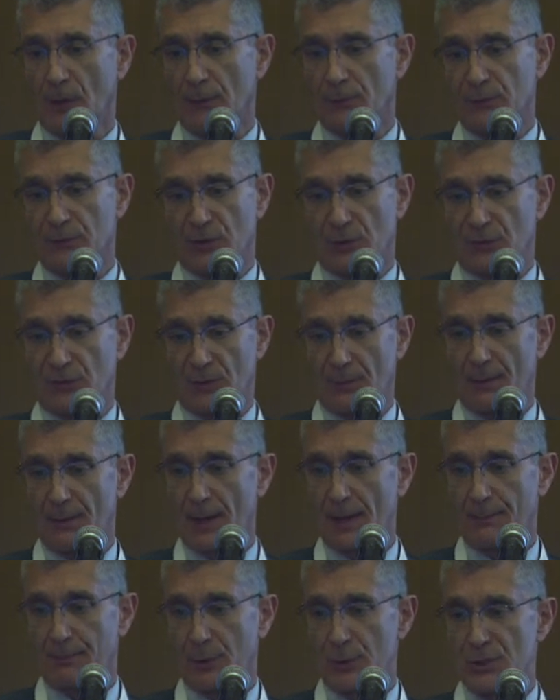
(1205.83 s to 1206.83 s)
So some of
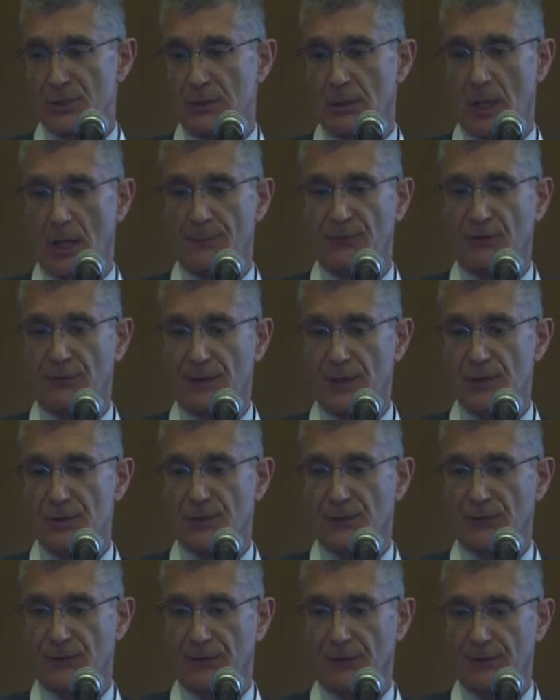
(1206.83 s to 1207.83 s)
my personal
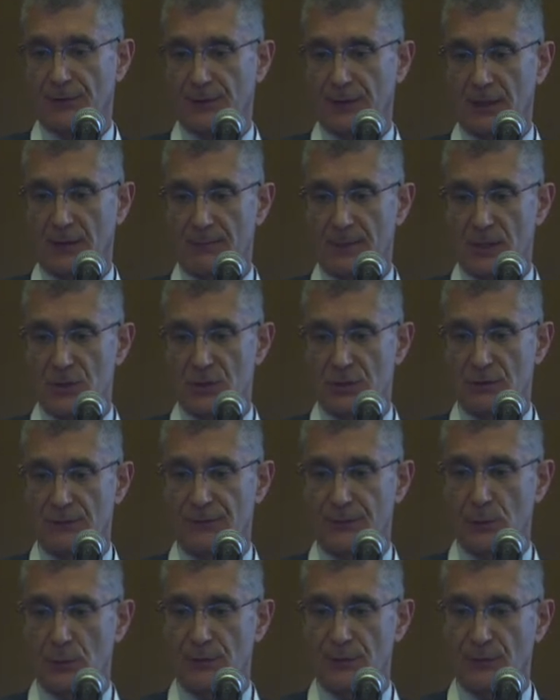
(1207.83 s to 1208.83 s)
observations, I think I mentioned a
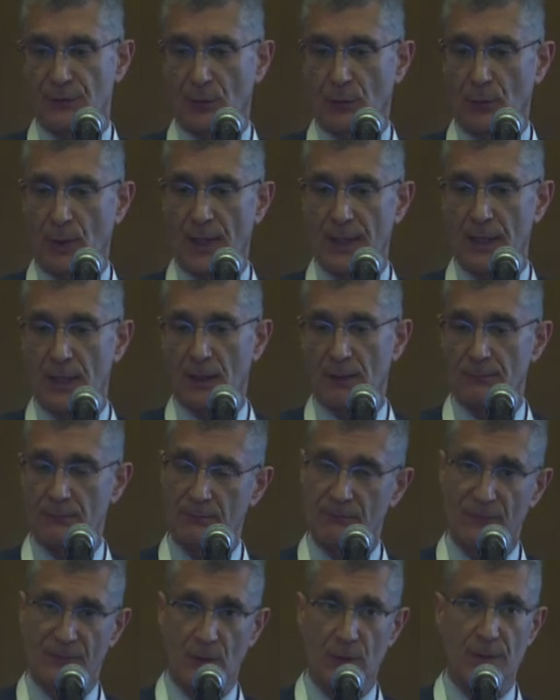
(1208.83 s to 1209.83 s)
few of these already. I'm
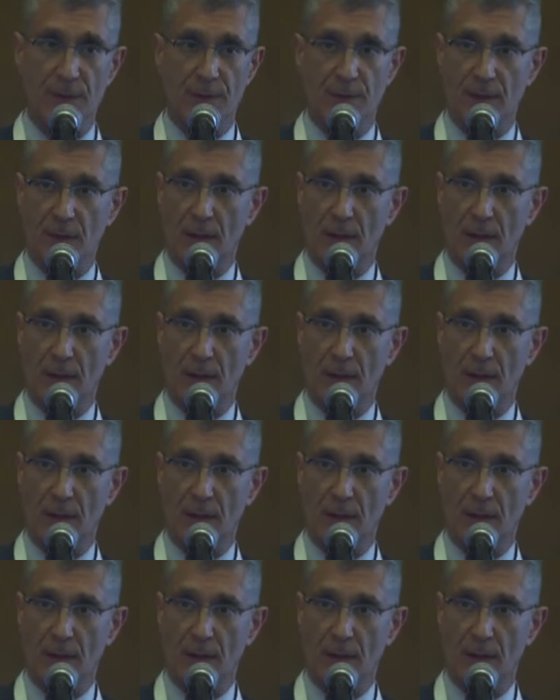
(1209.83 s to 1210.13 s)
very